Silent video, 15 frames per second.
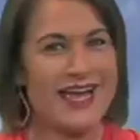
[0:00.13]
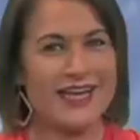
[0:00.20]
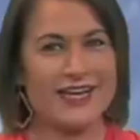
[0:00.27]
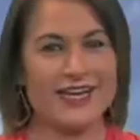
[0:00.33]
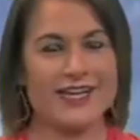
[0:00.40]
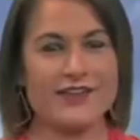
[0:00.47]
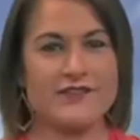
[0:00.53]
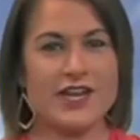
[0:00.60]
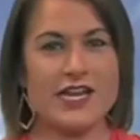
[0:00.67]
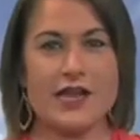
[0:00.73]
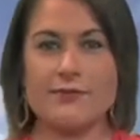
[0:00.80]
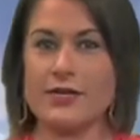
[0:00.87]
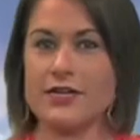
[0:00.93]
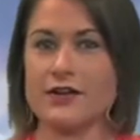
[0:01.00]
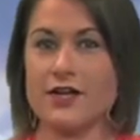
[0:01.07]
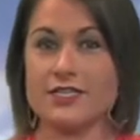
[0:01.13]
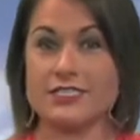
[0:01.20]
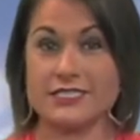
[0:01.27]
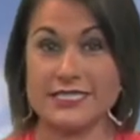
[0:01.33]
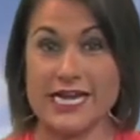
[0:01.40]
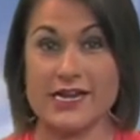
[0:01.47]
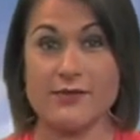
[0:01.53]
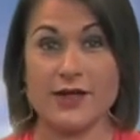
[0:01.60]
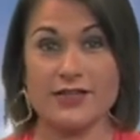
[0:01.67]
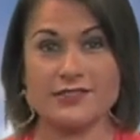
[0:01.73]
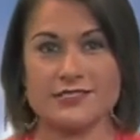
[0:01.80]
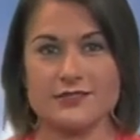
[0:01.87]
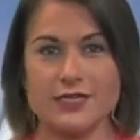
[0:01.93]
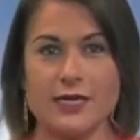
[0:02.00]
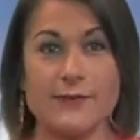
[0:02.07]
Good evening. I'm meteorologist Andy
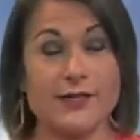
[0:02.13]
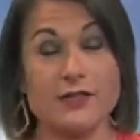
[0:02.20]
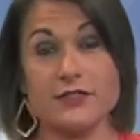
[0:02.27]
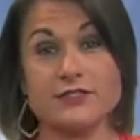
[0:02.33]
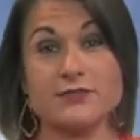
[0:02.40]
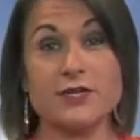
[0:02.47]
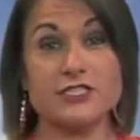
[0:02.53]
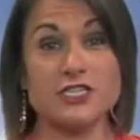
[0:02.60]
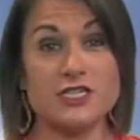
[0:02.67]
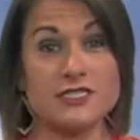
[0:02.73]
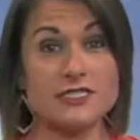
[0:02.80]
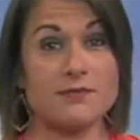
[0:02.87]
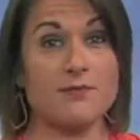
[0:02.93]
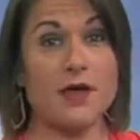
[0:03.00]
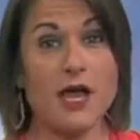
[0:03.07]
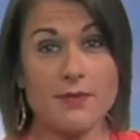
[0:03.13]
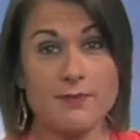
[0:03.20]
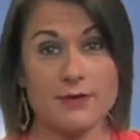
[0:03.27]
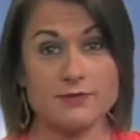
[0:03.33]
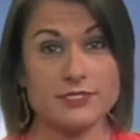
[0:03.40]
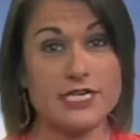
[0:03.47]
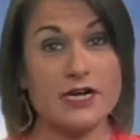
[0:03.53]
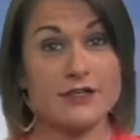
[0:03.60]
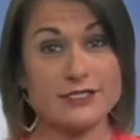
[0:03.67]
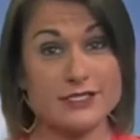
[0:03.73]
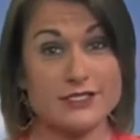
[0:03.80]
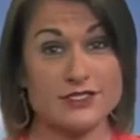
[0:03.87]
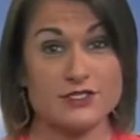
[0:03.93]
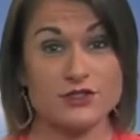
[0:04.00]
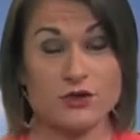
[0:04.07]
Brown. Still keeping a close watch on some pop up showers
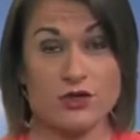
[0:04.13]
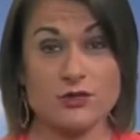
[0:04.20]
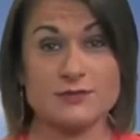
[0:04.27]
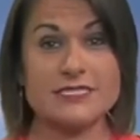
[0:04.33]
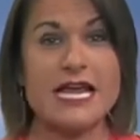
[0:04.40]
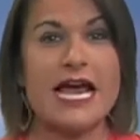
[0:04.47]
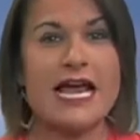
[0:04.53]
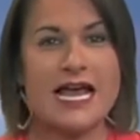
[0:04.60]
and storms